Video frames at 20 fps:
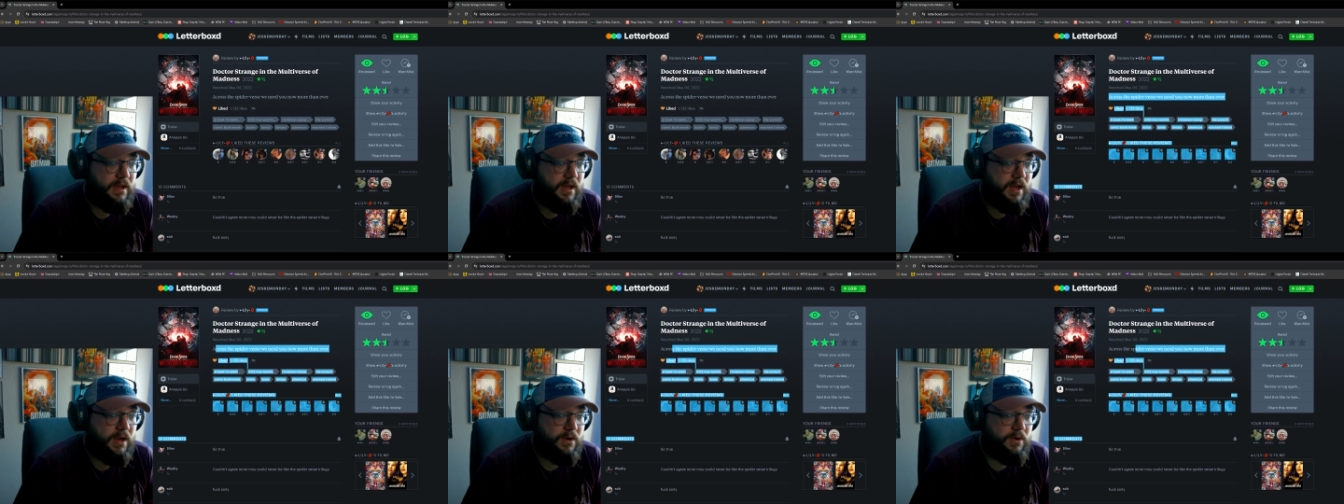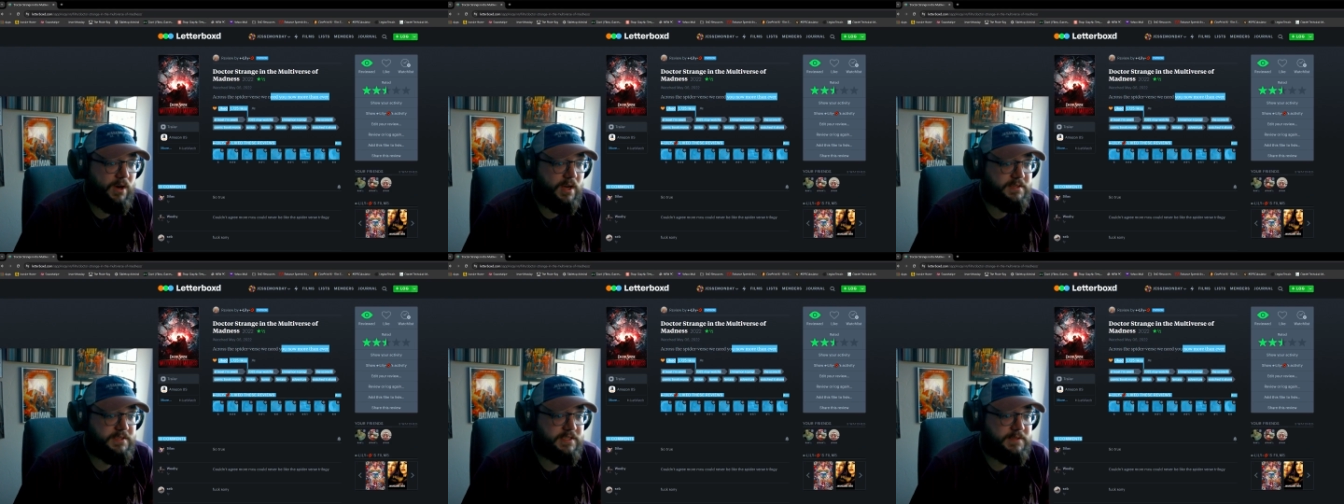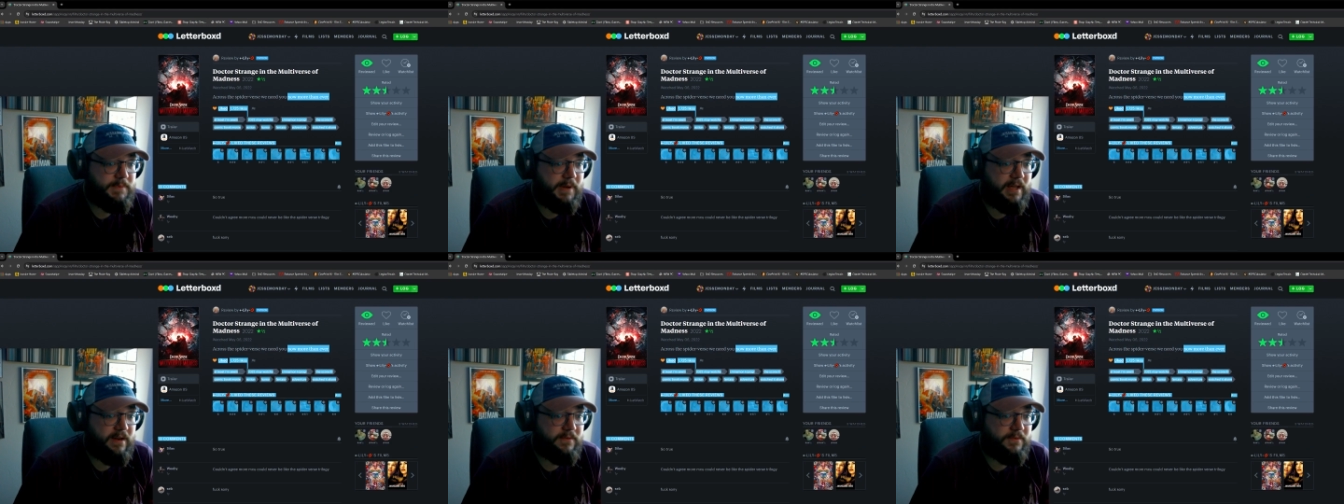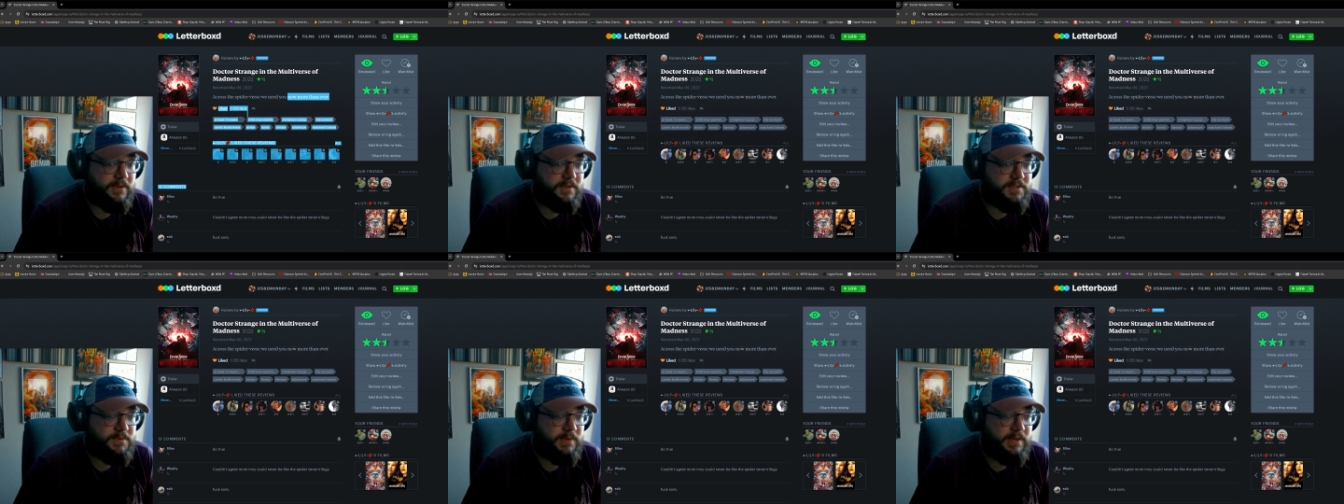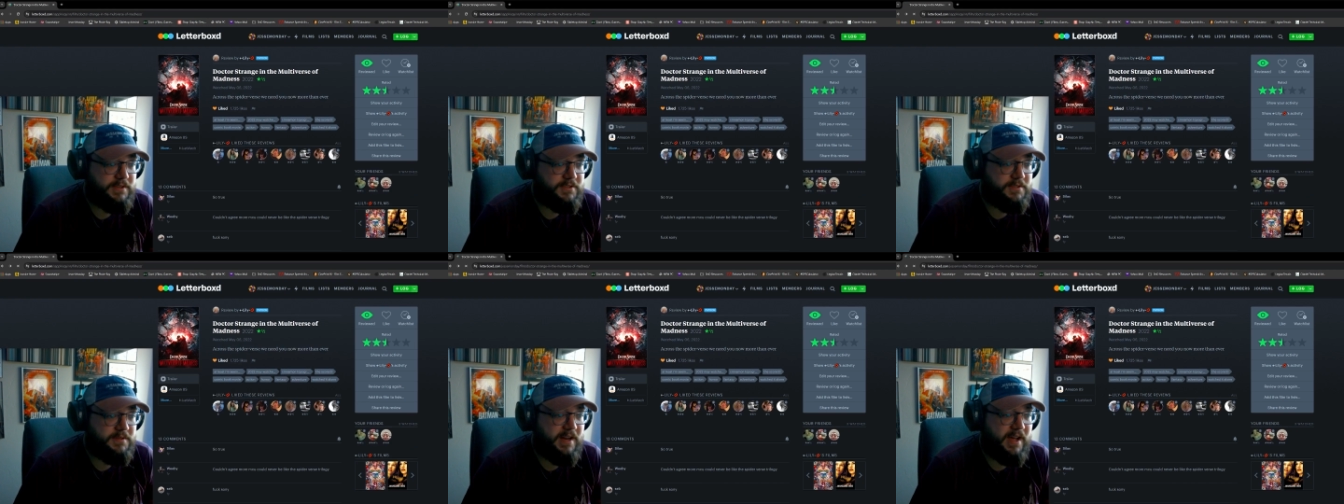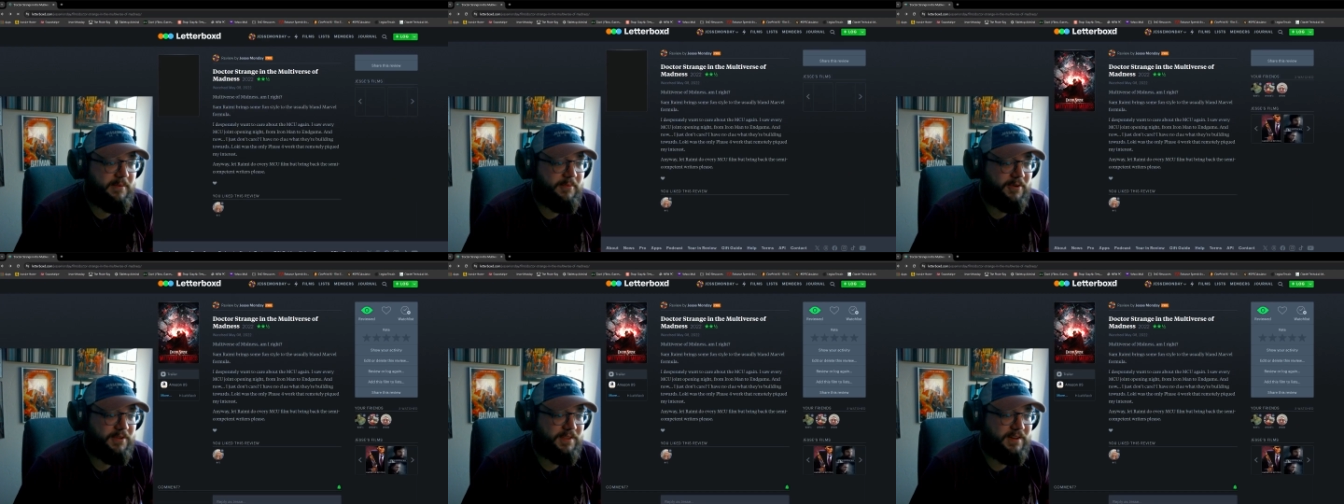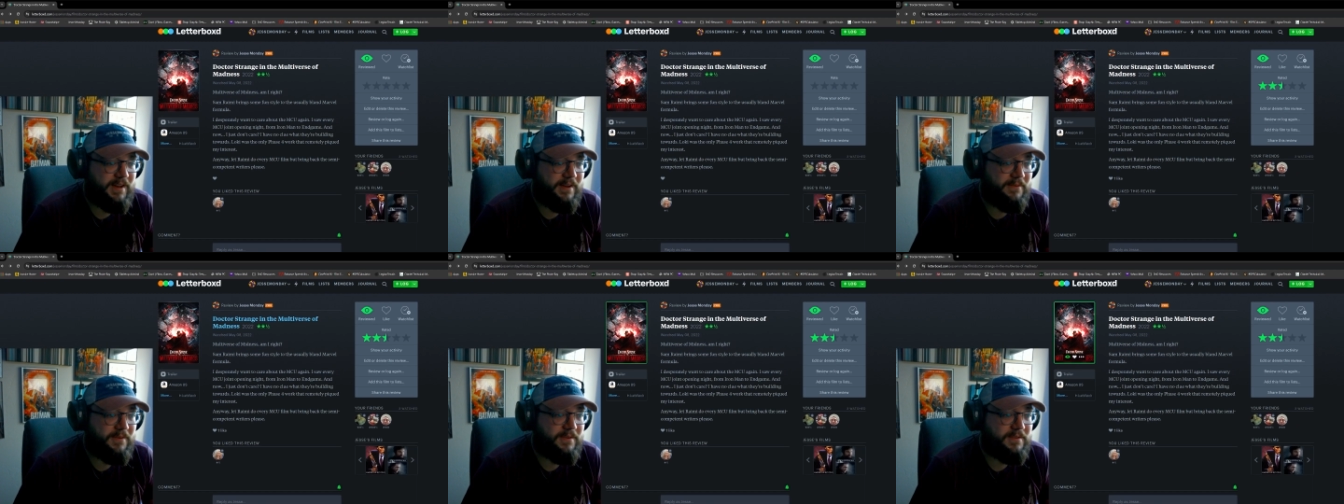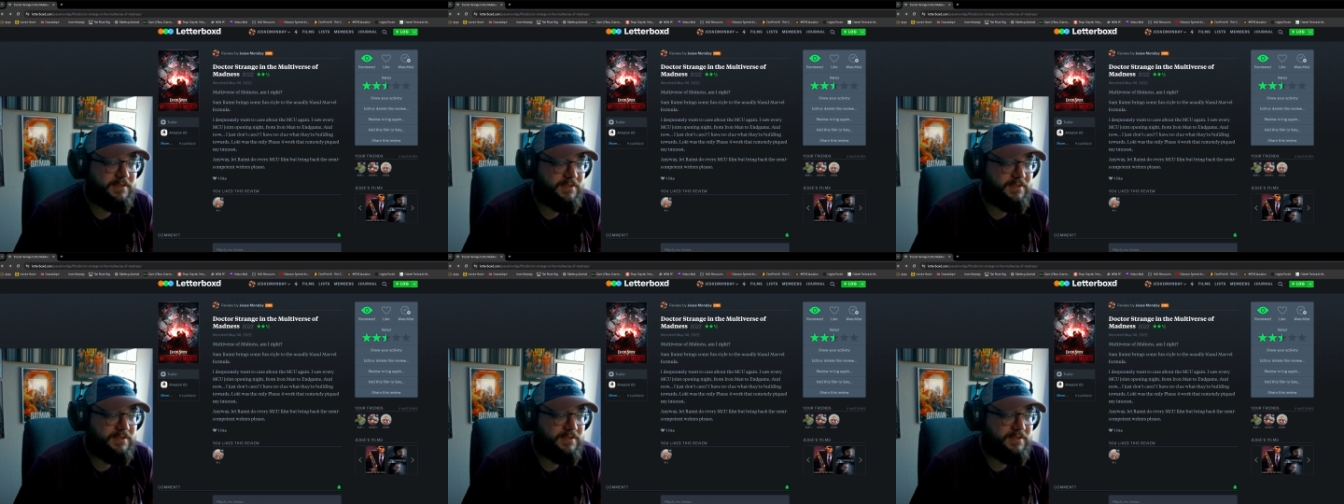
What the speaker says: Across the Spider-Verse, we need you now more than ever.